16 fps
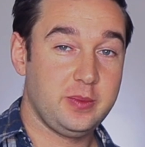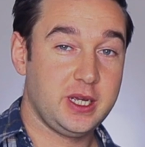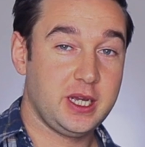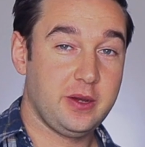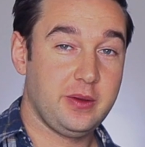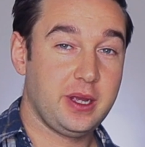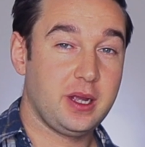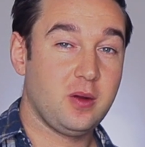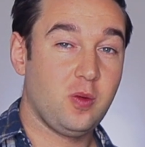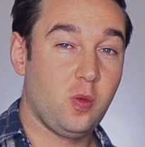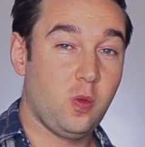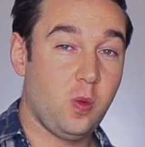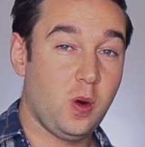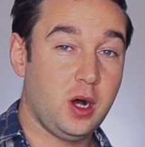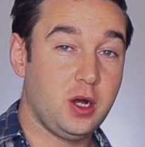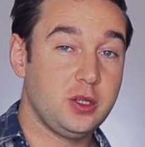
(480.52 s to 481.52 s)
to be going
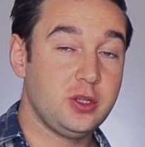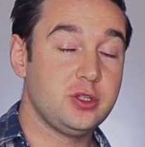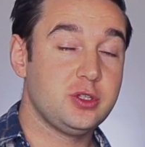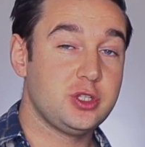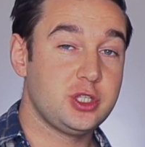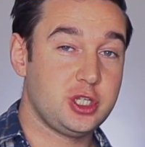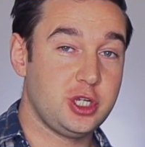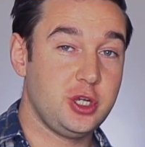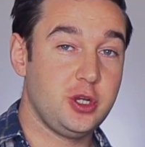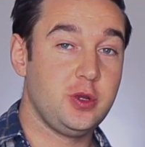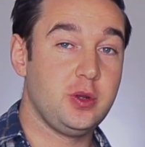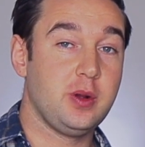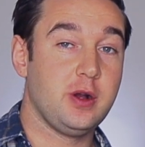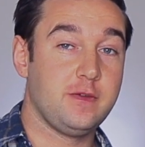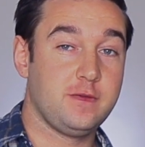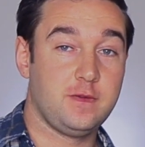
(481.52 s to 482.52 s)
1,
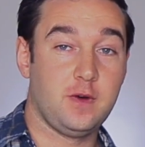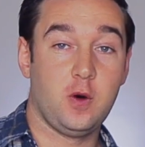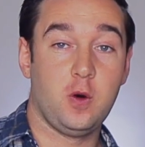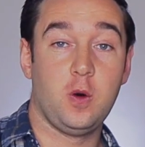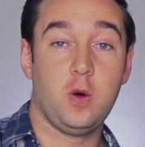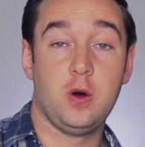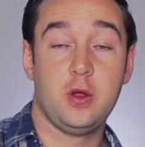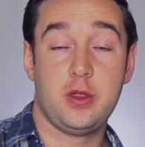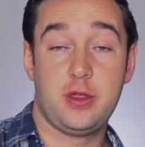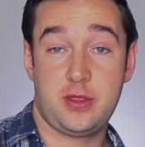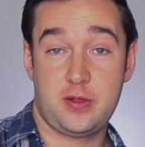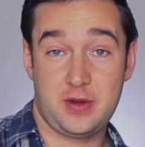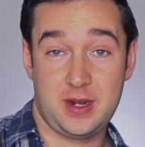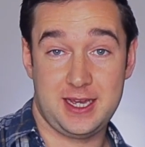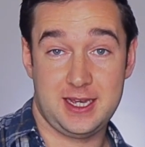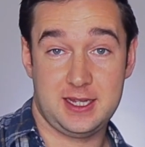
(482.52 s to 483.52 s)
2, 4,
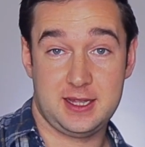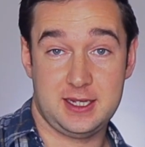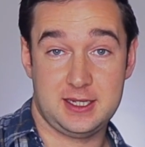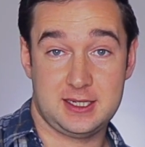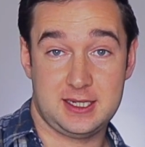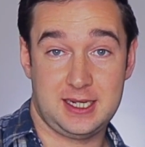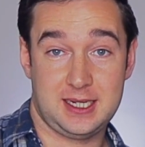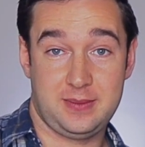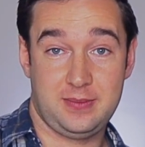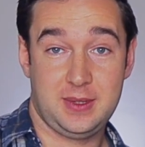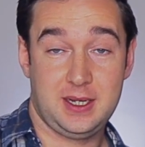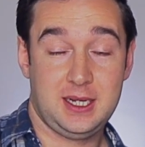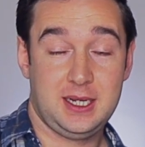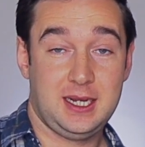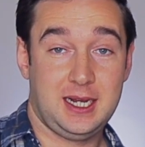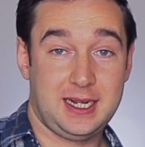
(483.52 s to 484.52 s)
3 this time.
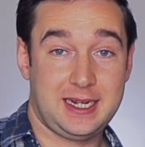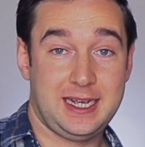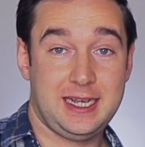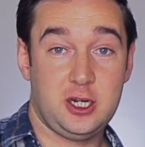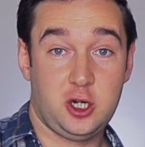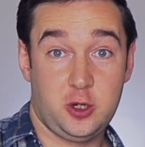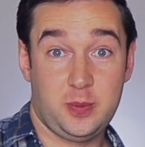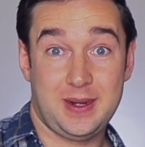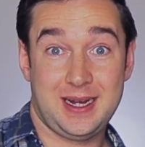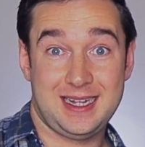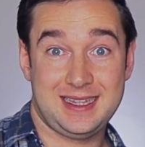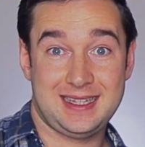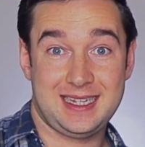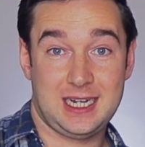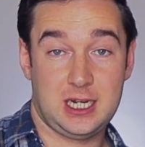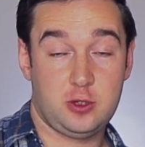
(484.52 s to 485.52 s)
Again, up
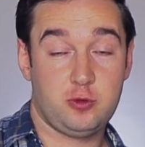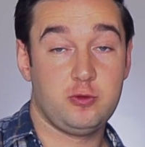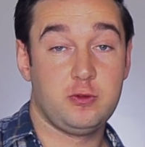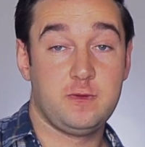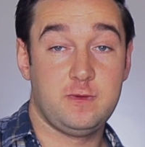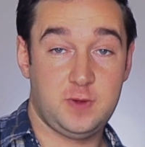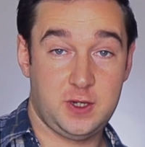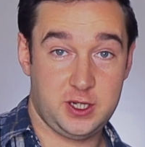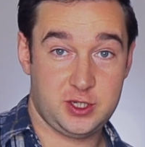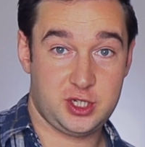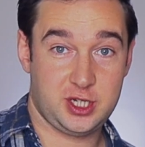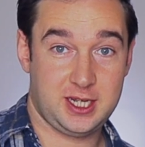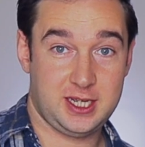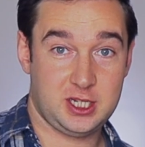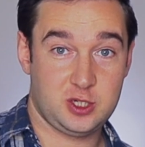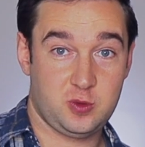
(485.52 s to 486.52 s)
and down,
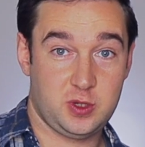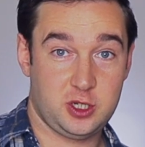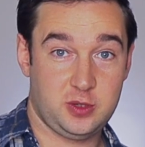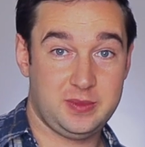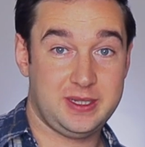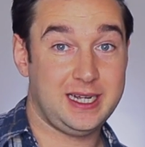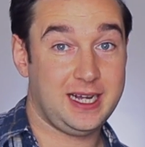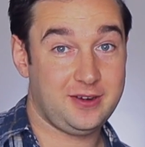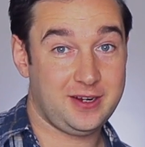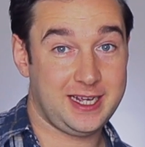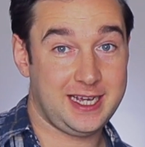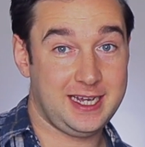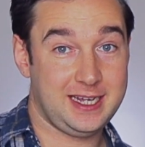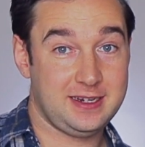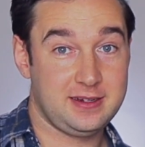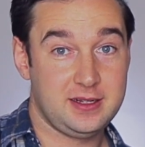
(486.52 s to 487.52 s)
reversing it as we come down
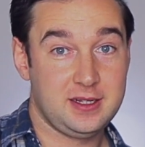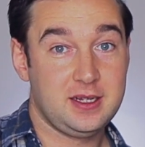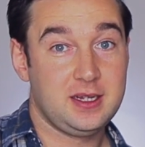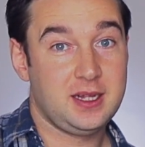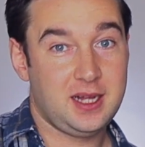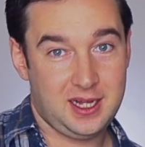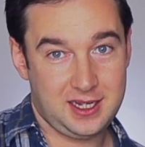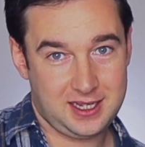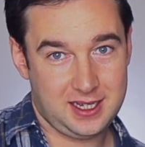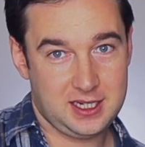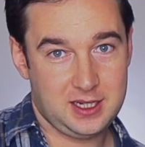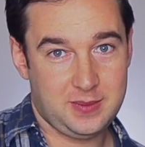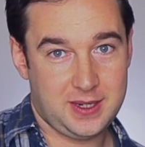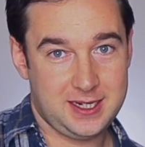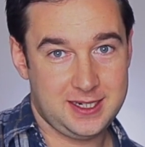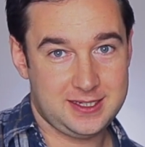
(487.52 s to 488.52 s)
again. Again, you
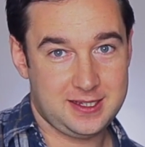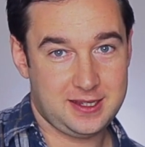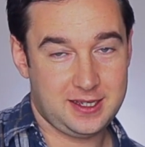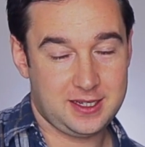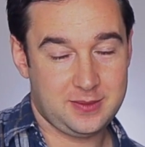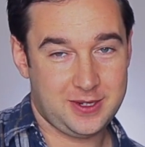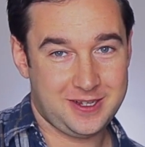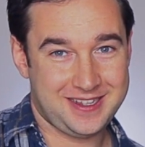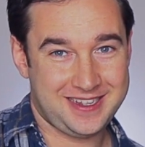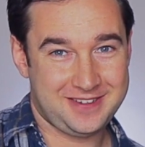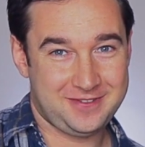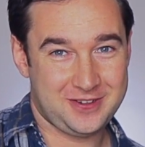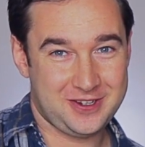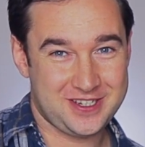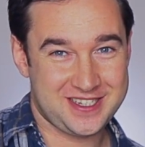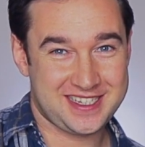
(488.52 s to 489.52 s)
might need to think about that
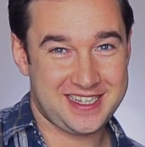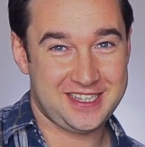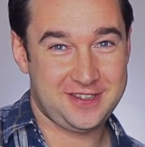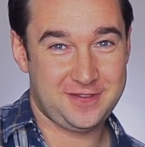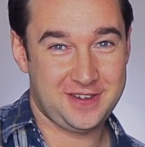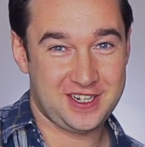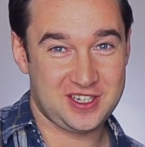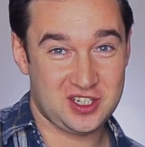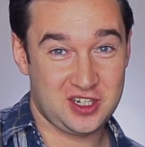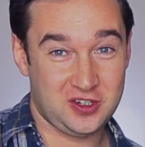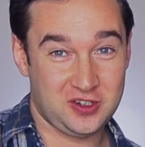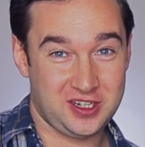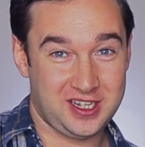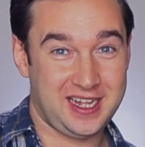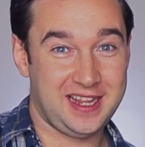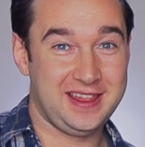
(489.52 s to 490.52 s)
first, get your fingers in
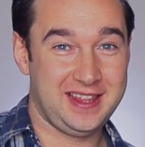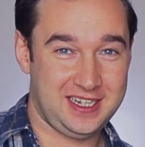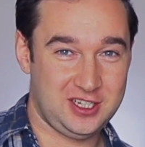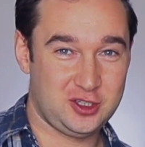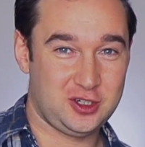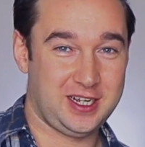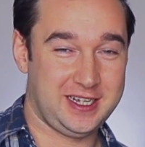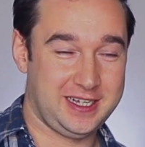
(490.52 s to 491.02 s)
order, and then try